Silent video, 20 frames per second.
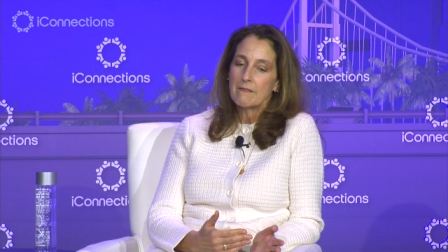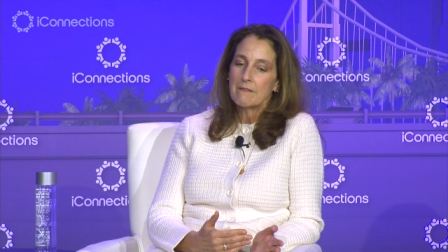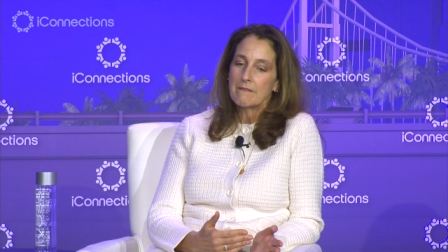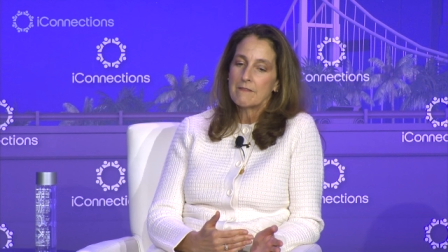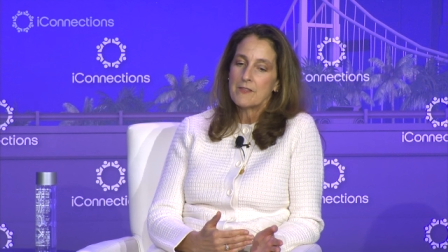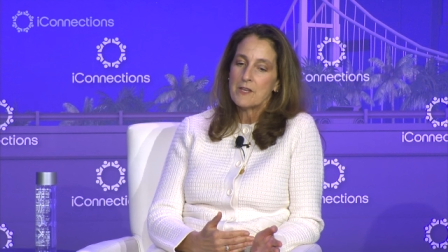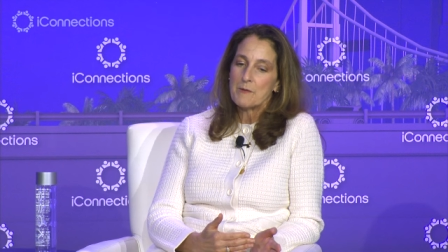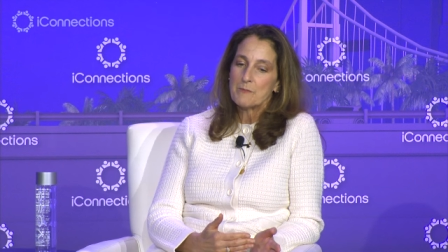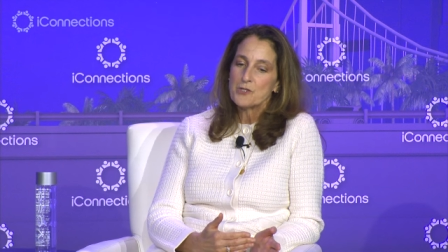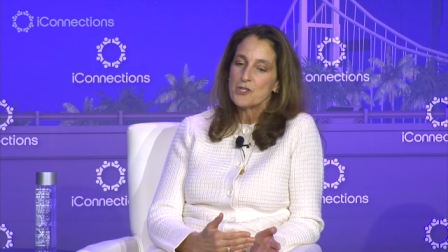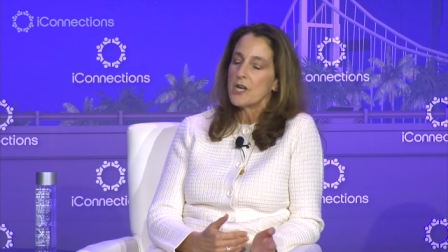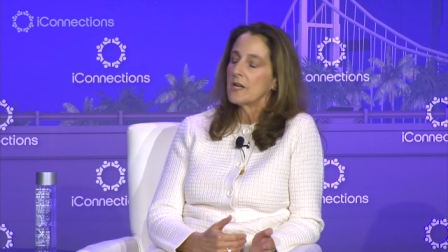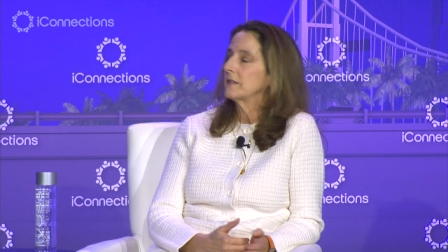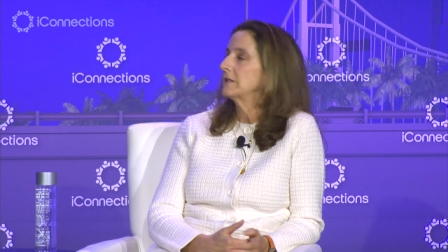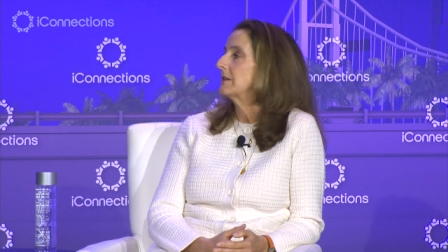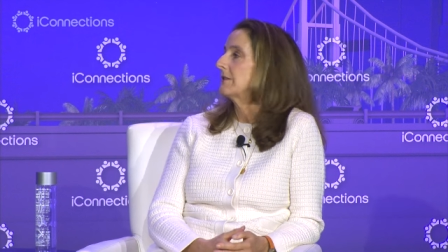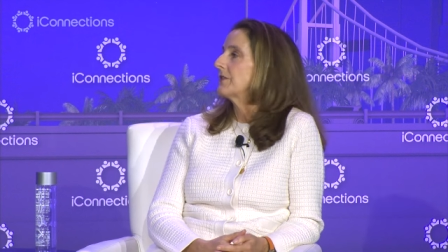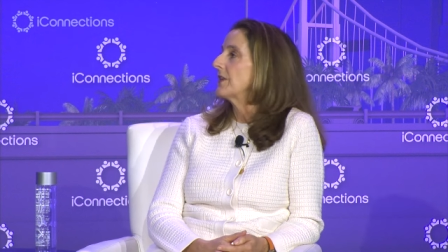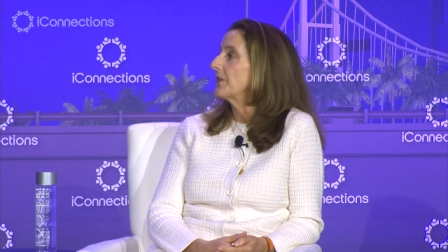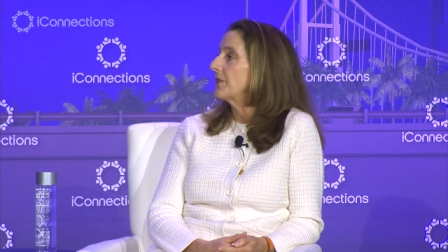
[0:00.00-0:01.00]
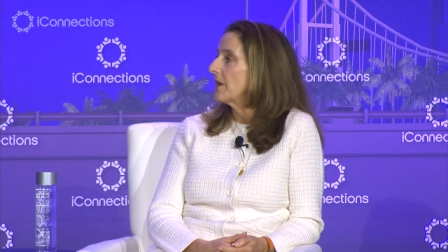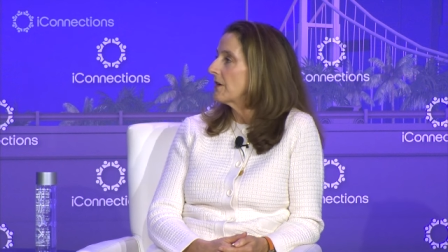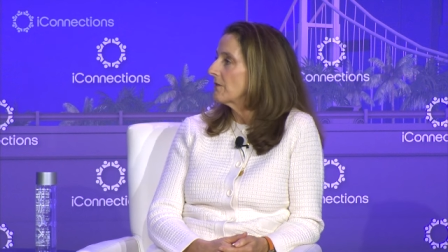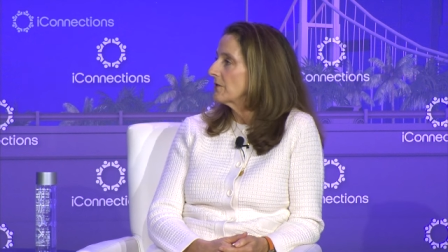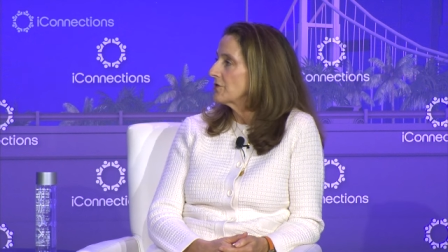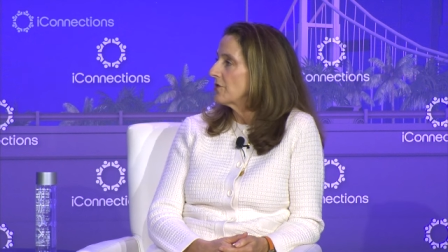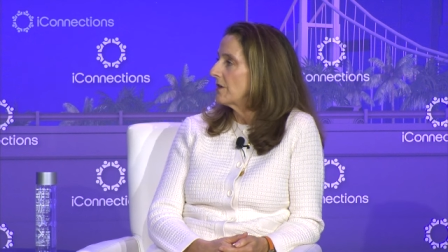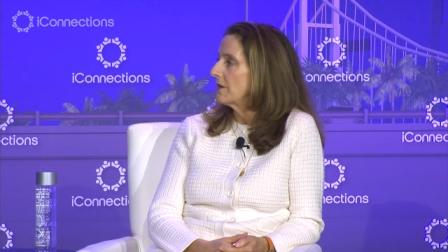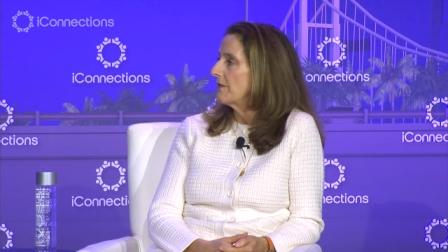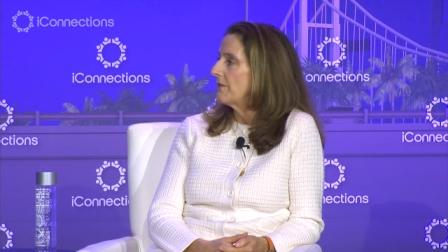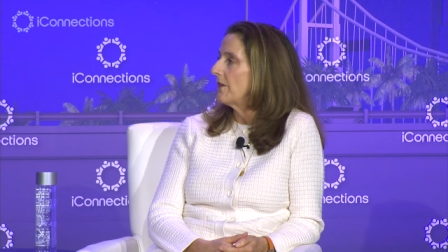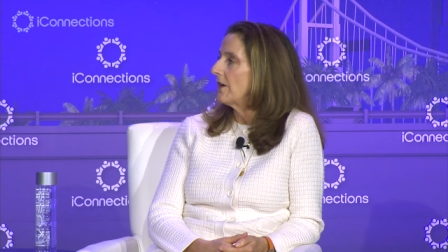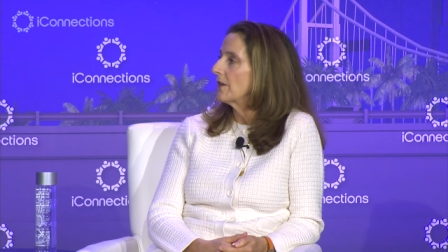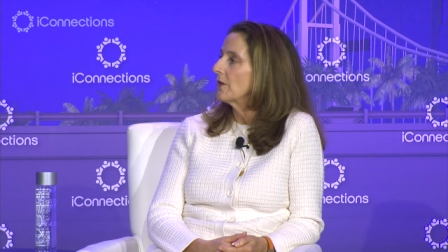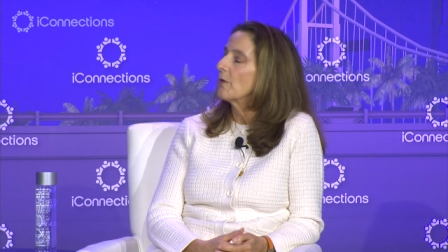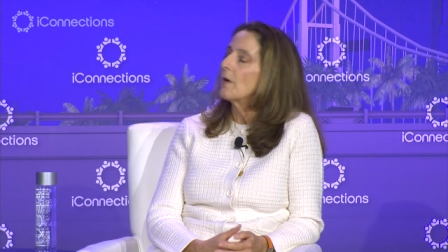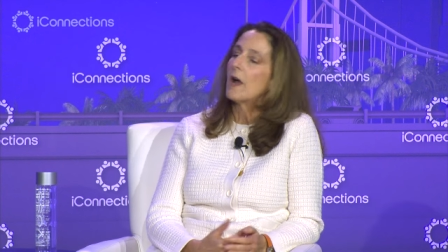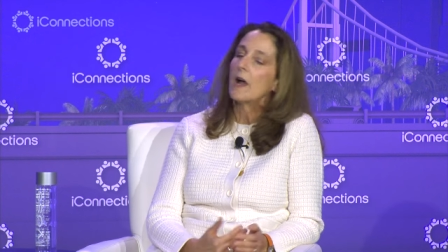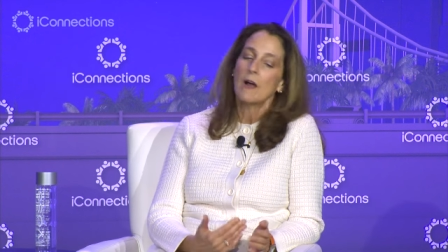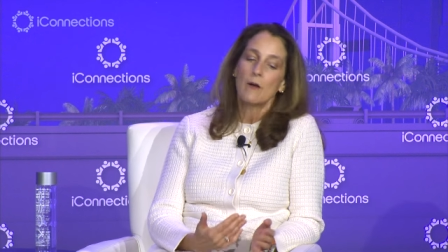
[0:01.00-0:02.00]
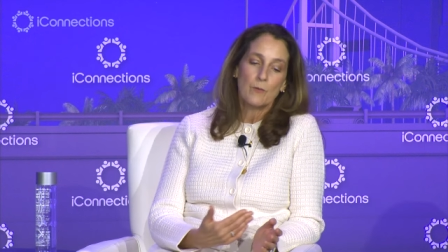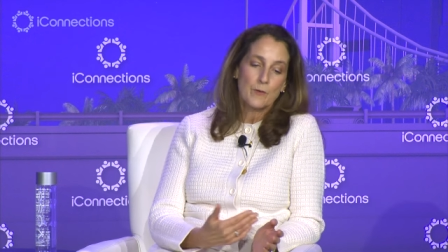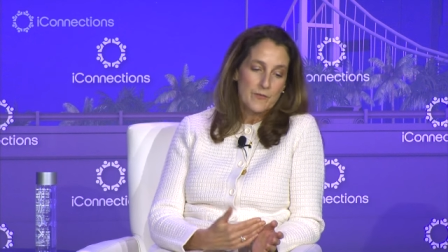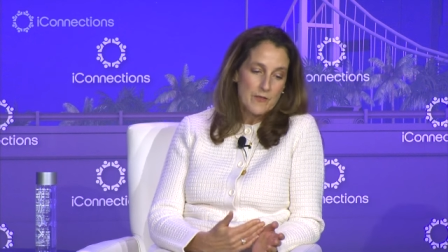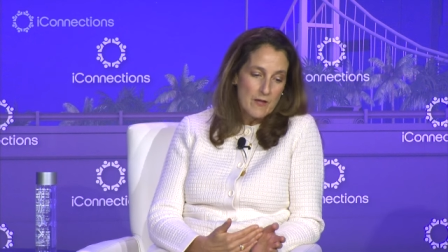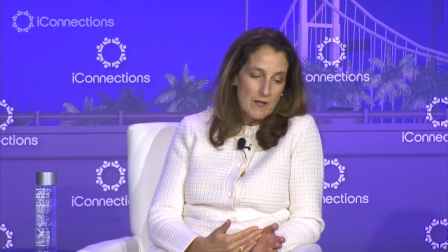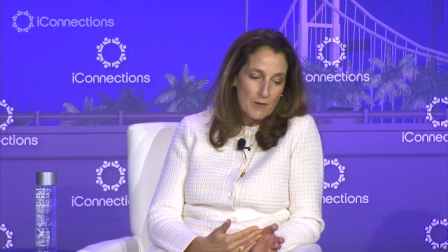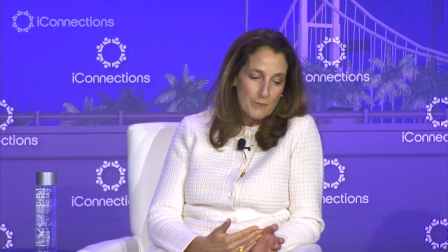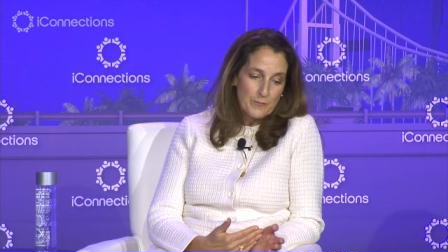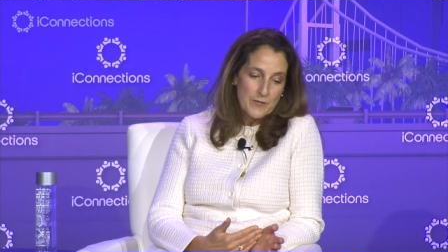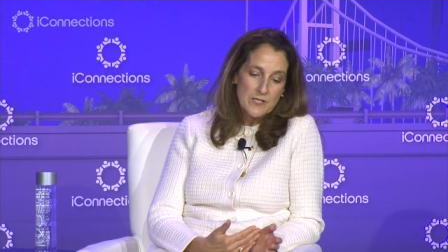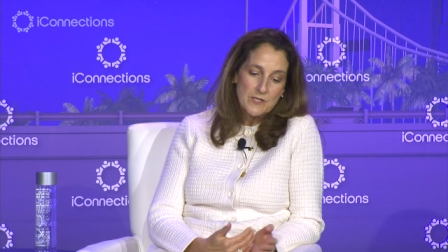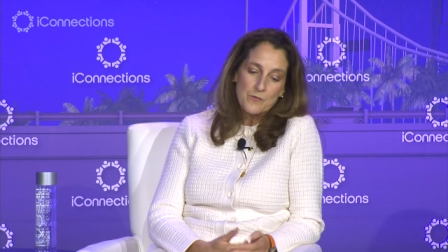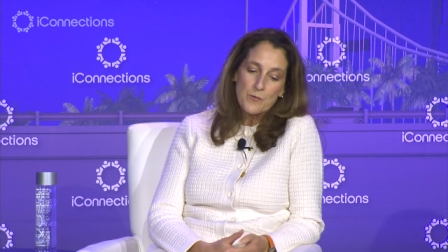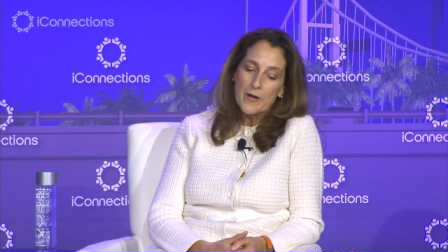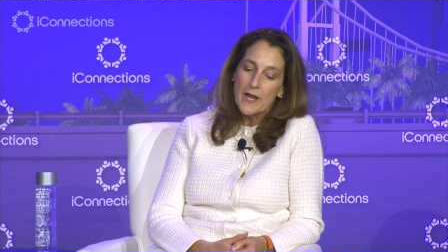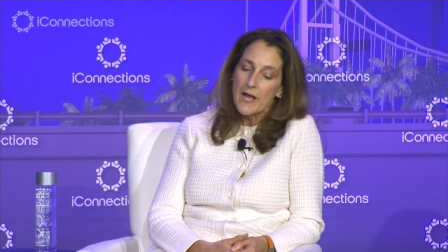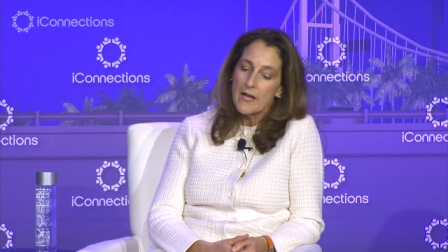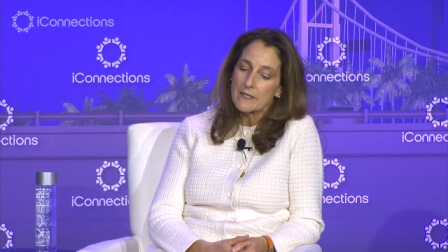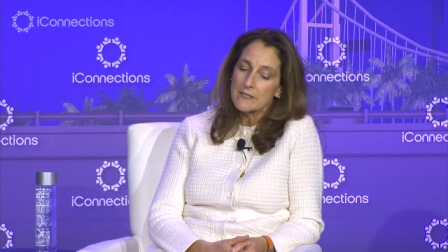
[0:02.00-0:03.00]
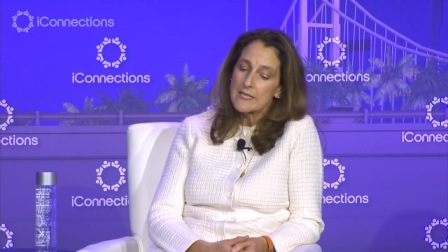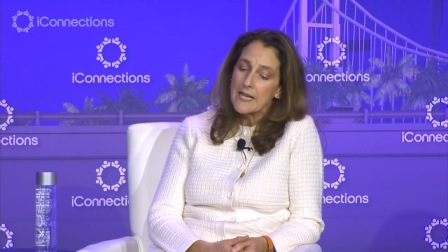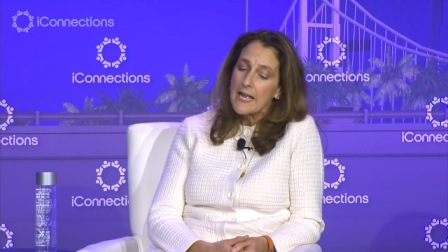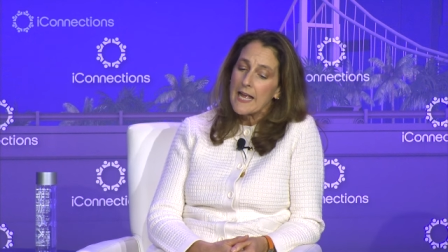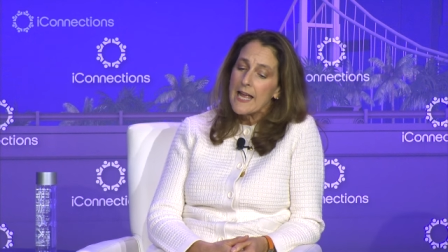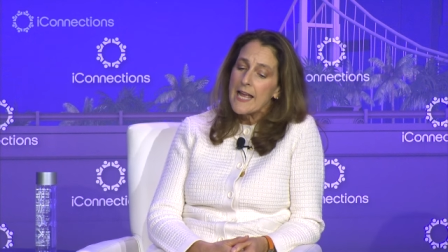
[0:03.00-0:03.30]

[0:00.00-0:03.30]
the objective that they're trying to follow. How would the LPs react?